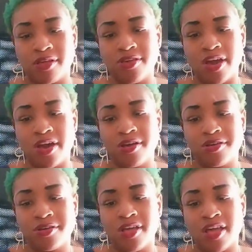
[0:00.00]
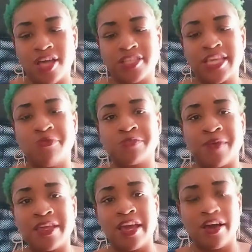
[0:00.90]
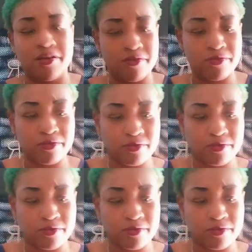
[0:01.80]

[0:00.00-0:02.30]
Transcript: Yeah. Cause he was yeah.